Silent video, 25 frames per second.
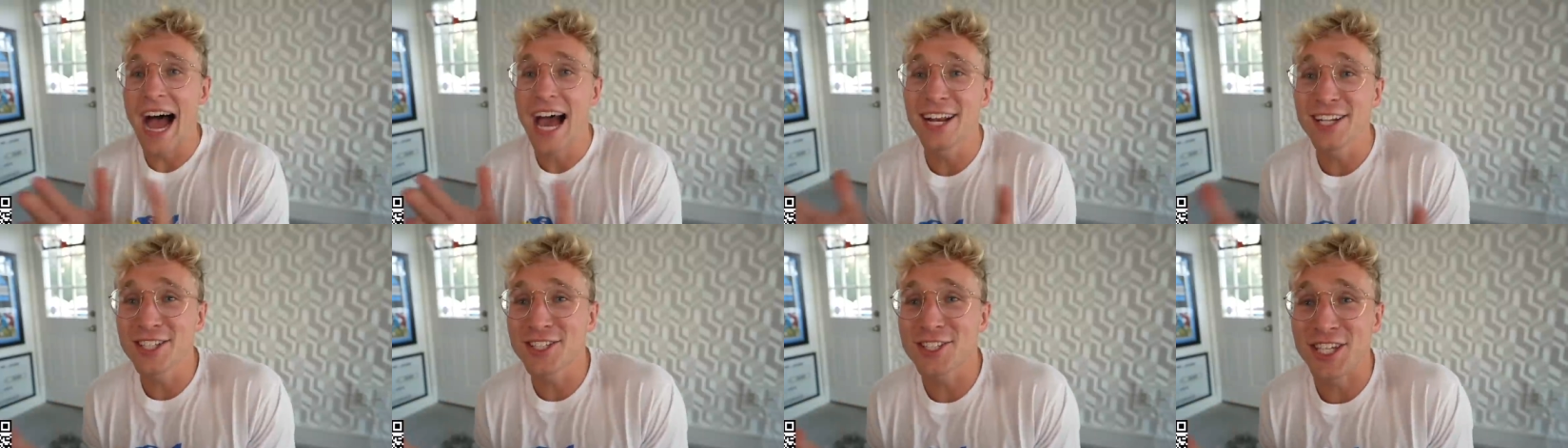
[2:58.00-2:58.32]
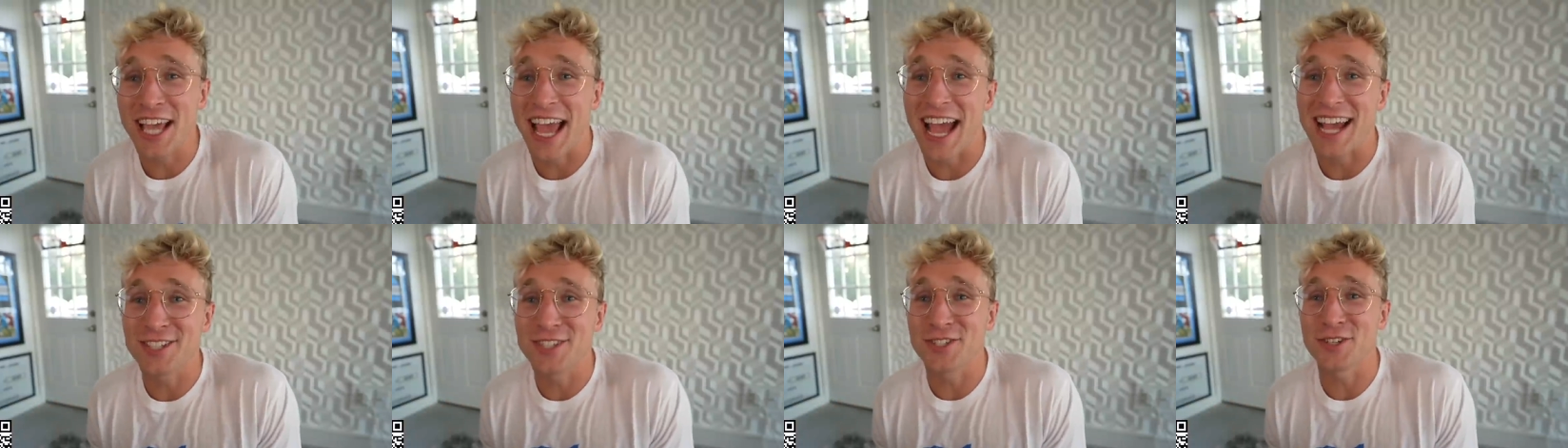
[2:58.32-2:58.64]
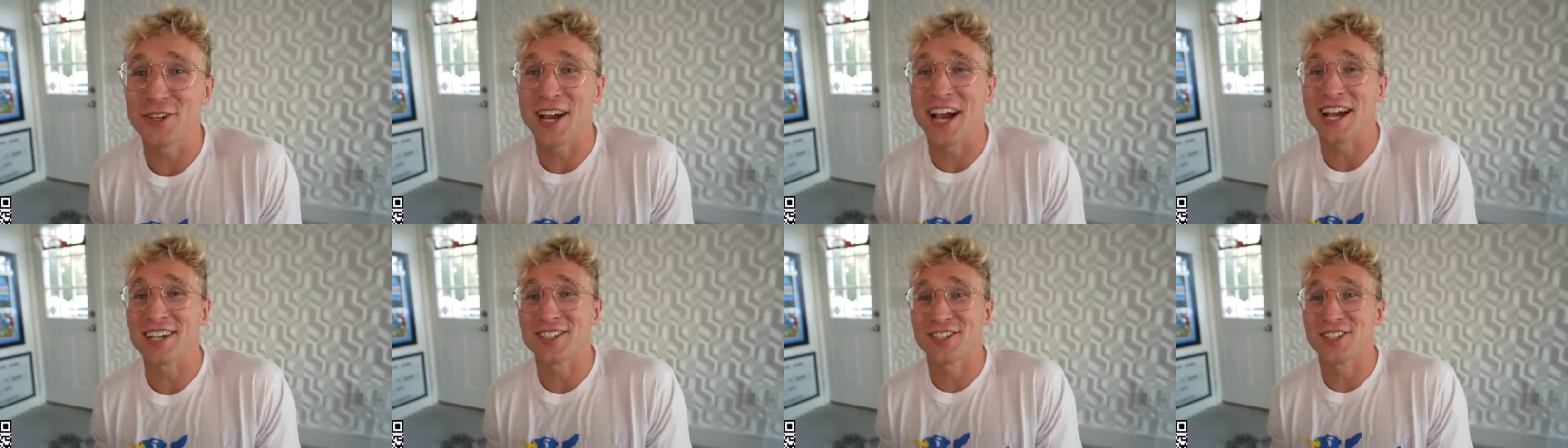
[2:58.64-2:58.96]
Honestly, as you
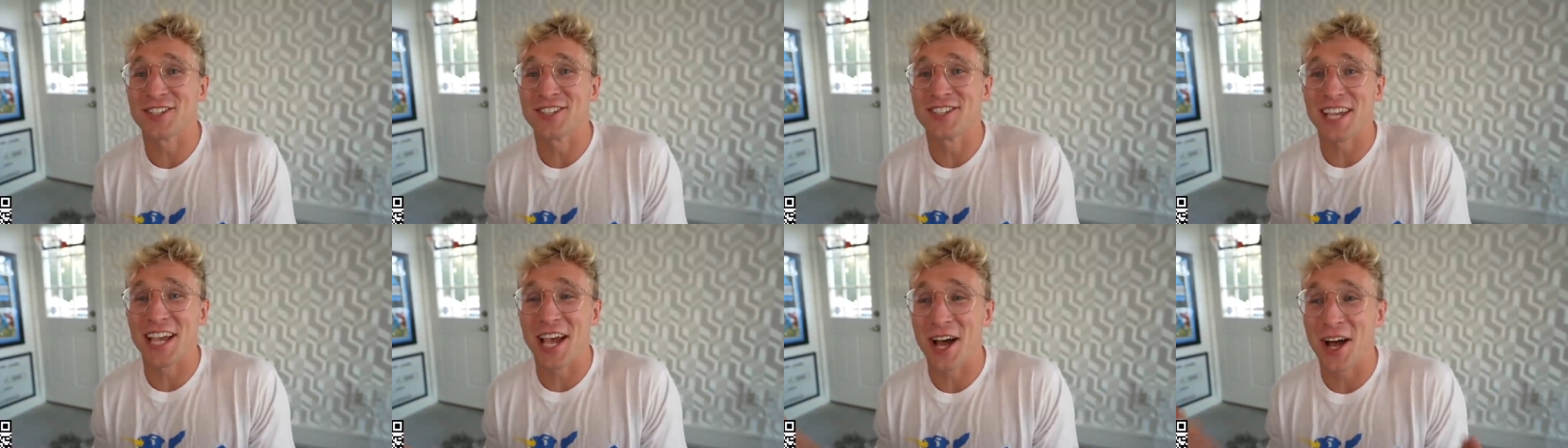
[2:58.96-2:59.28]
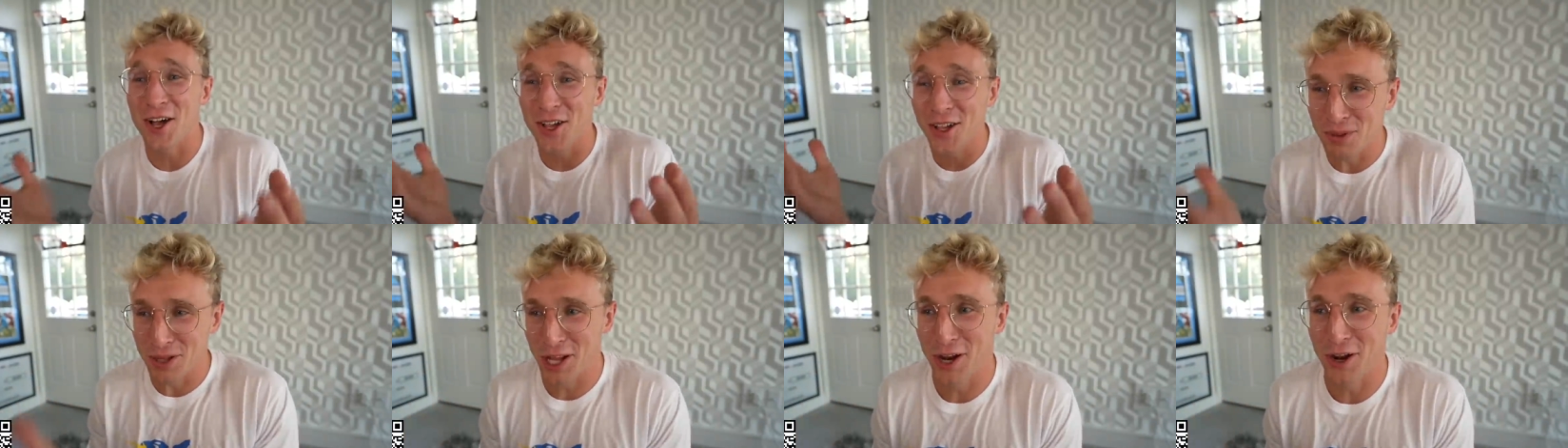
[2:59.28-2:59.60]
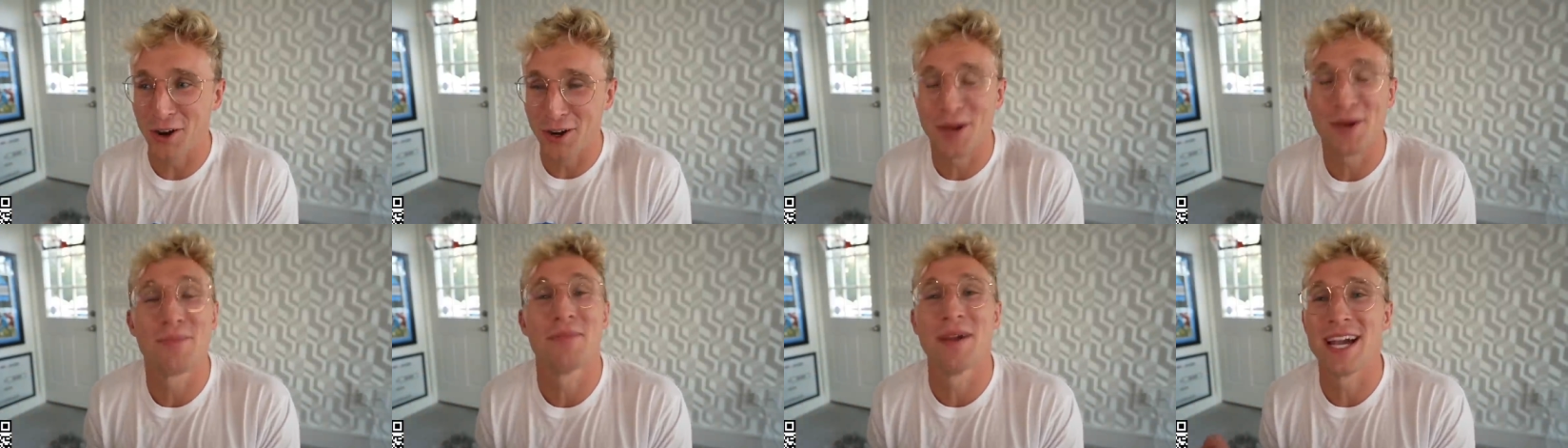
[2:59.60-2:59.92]
guys can tell,
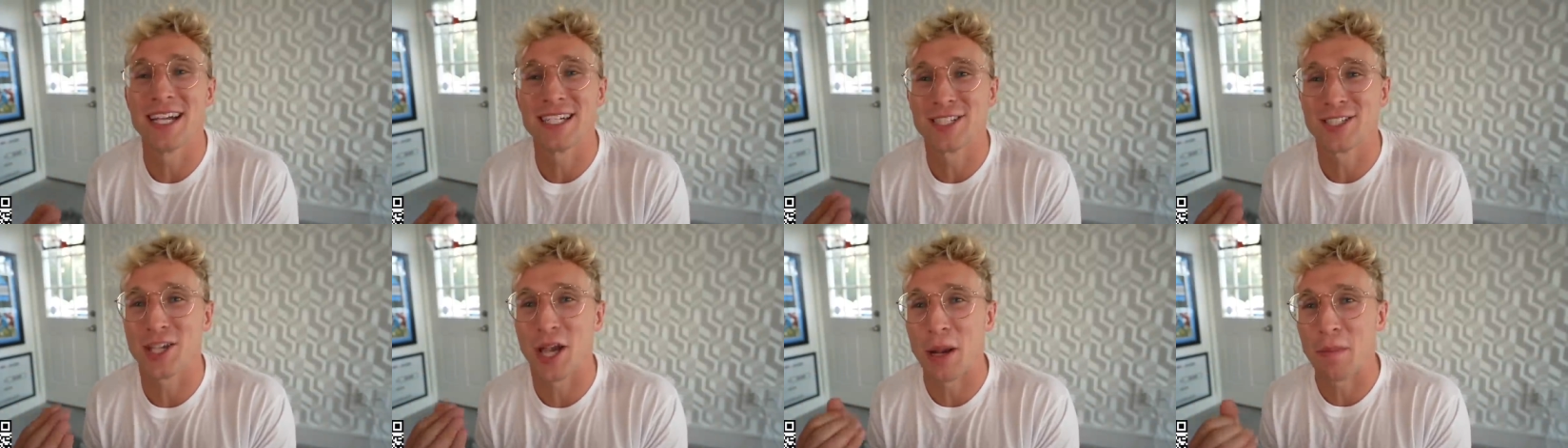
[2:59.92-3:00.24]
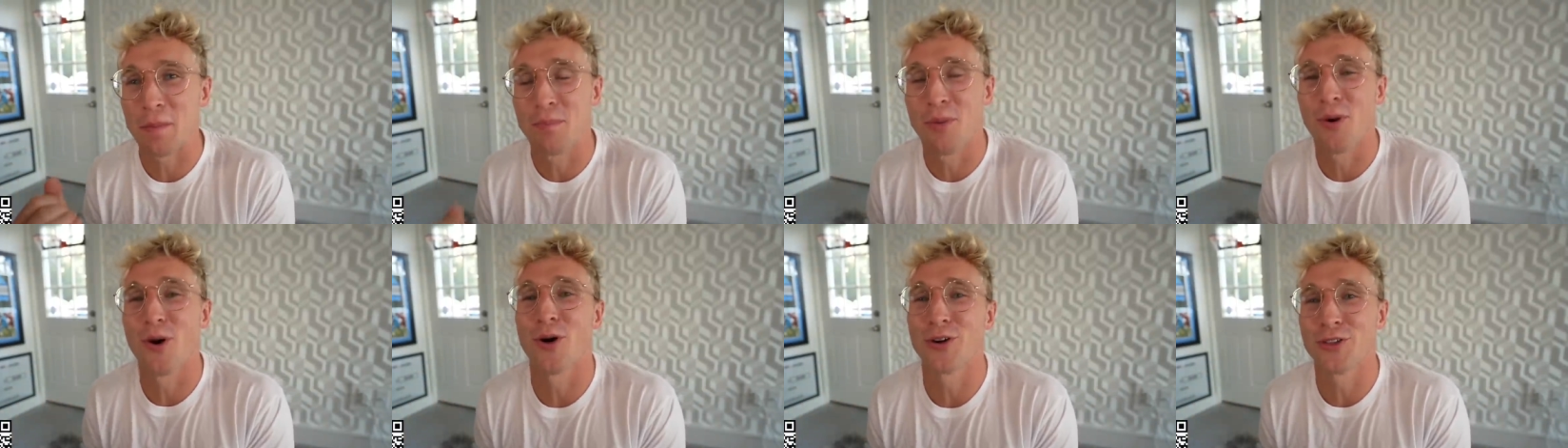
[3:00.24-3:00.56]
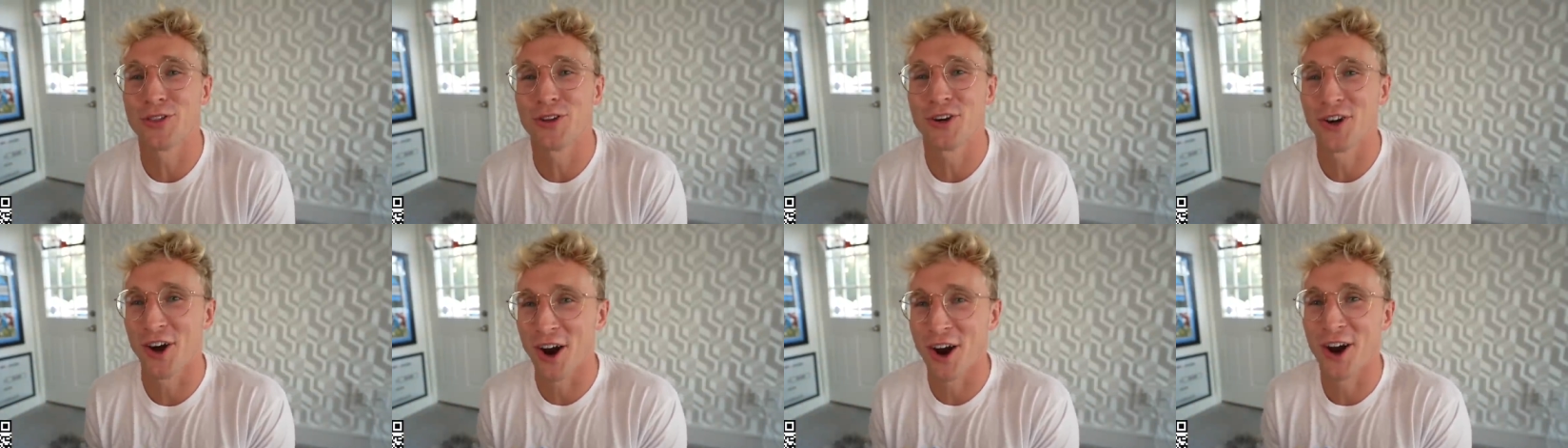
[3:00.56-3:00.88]
Plarium has like poured
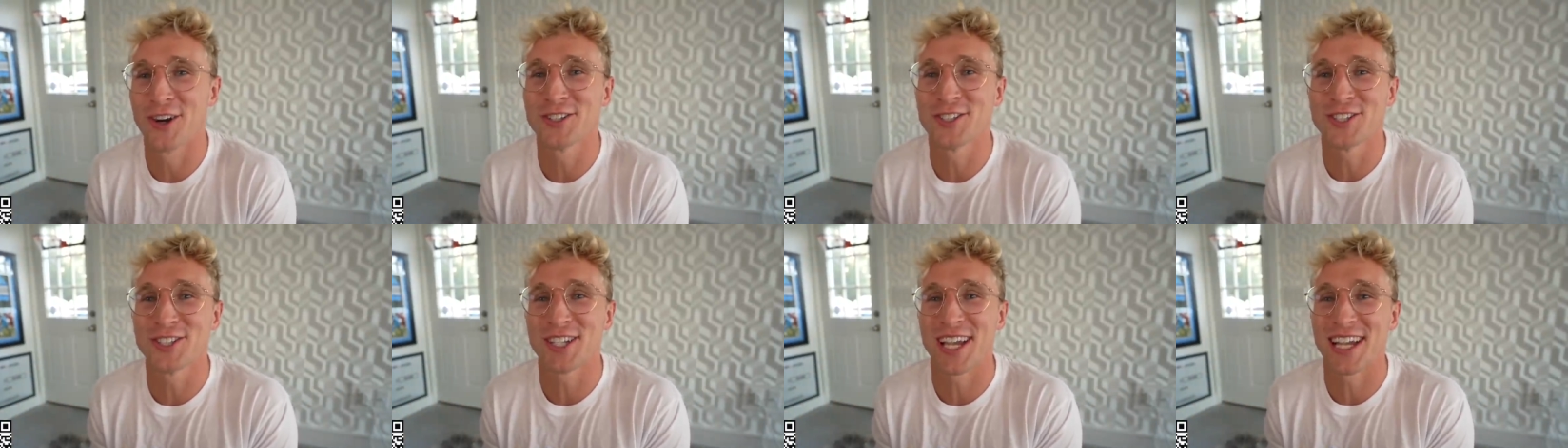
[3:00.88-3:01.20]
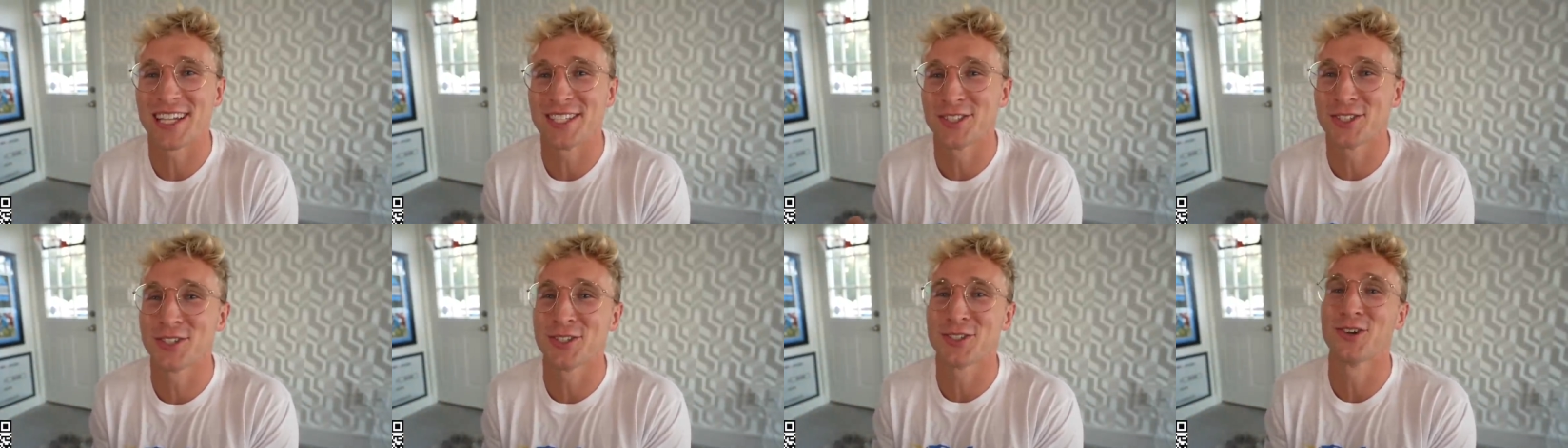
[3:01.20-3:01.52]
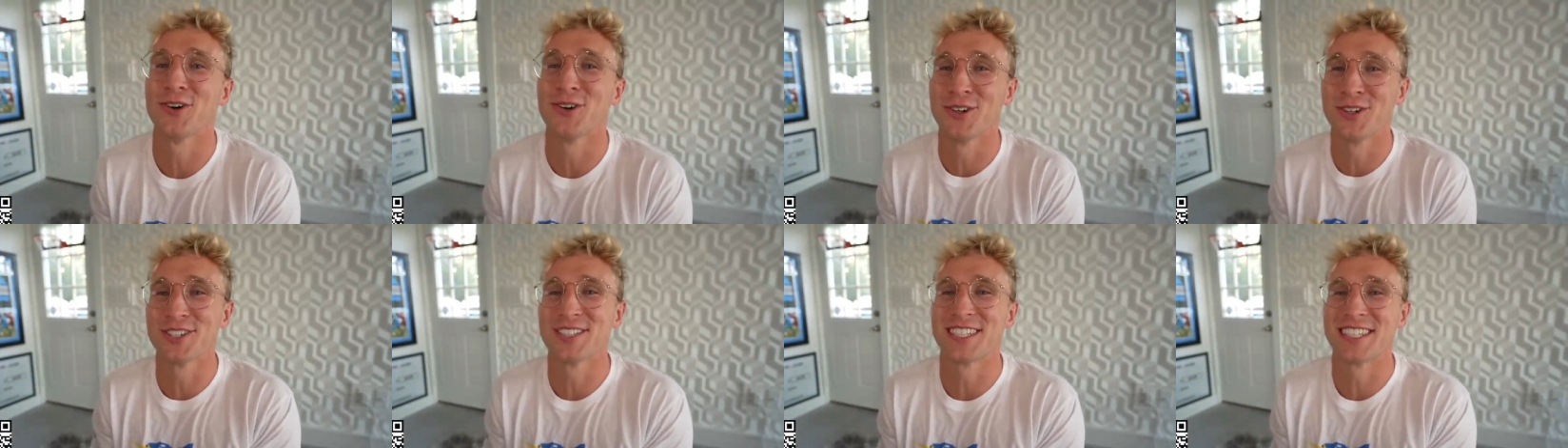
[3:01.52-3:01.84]
their hearts and
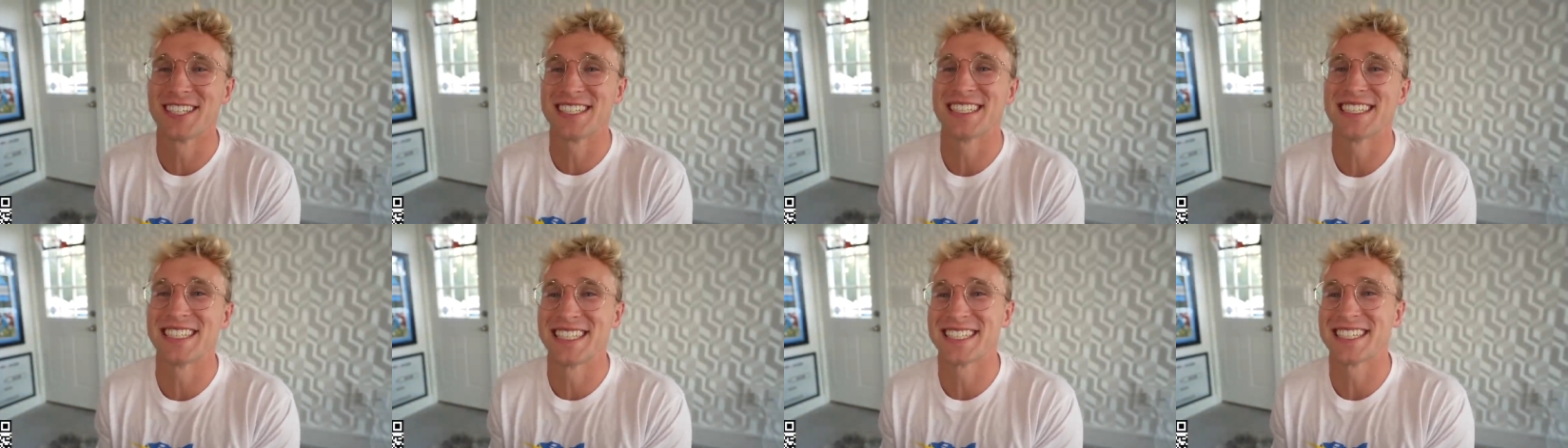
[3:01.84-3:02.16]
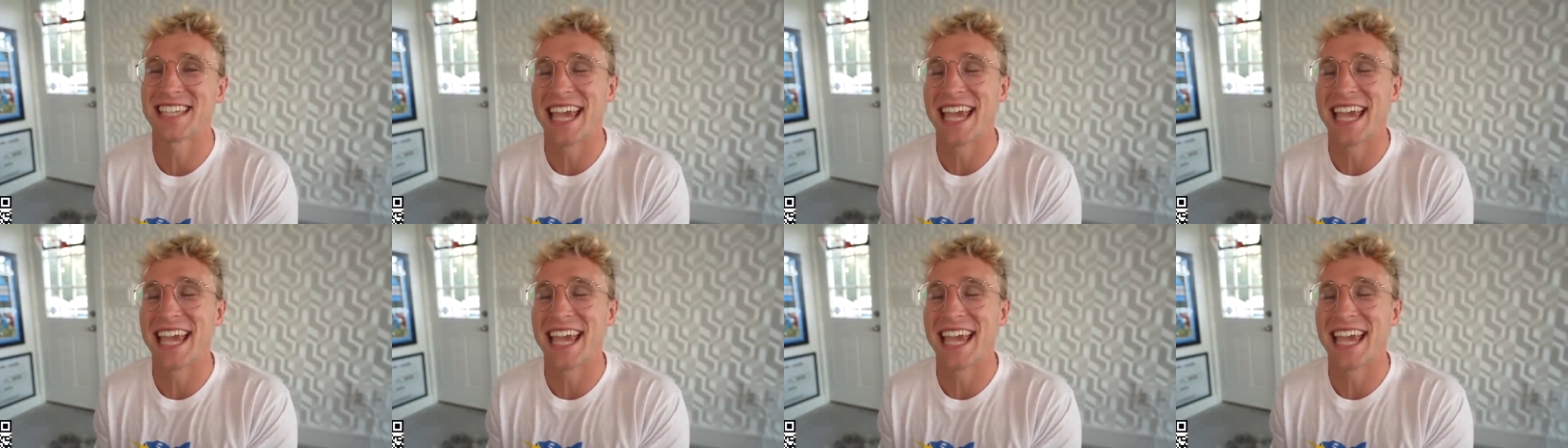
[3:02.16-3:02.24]
souls into this